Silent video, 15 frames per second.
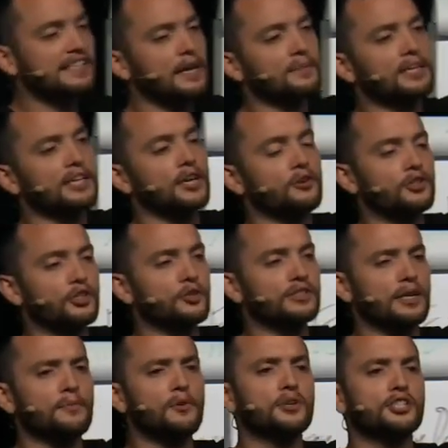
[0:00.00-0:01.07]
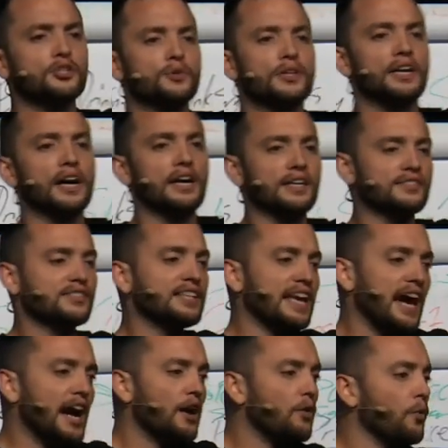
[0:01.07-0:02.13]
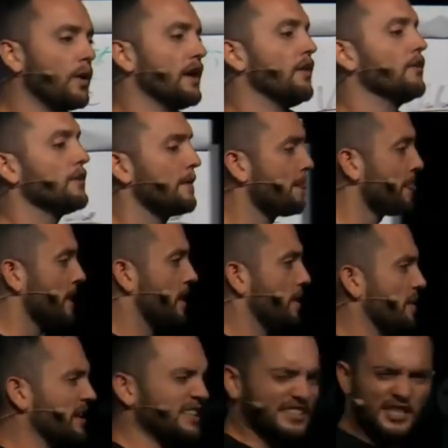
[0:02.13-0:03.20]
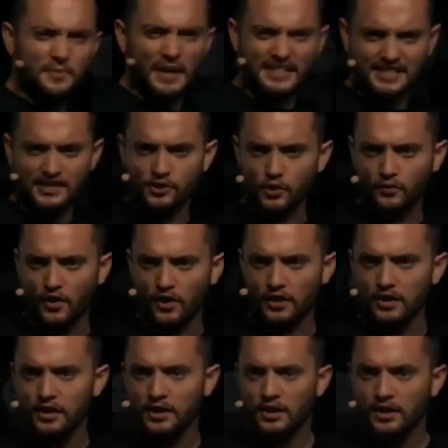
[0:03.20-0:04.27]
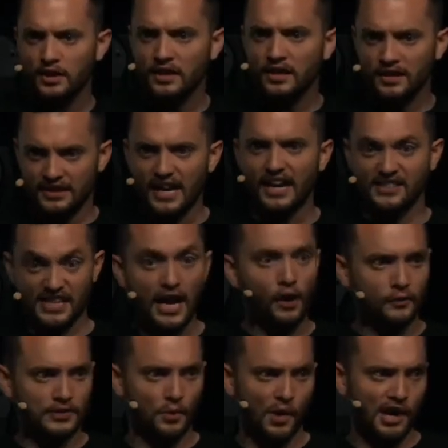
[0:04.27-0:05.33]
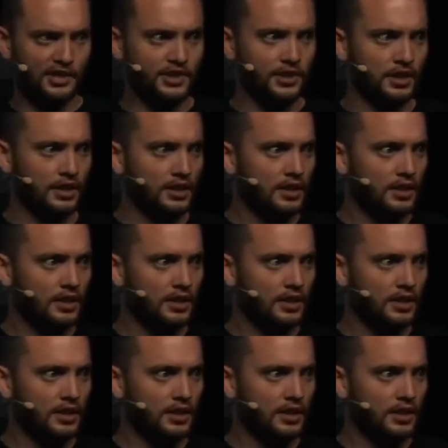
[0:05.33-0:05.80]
thing I'm going to go do is I'm going to uh, see how well. Uh, is this making sense so far? Yeah, is that helpful to watch?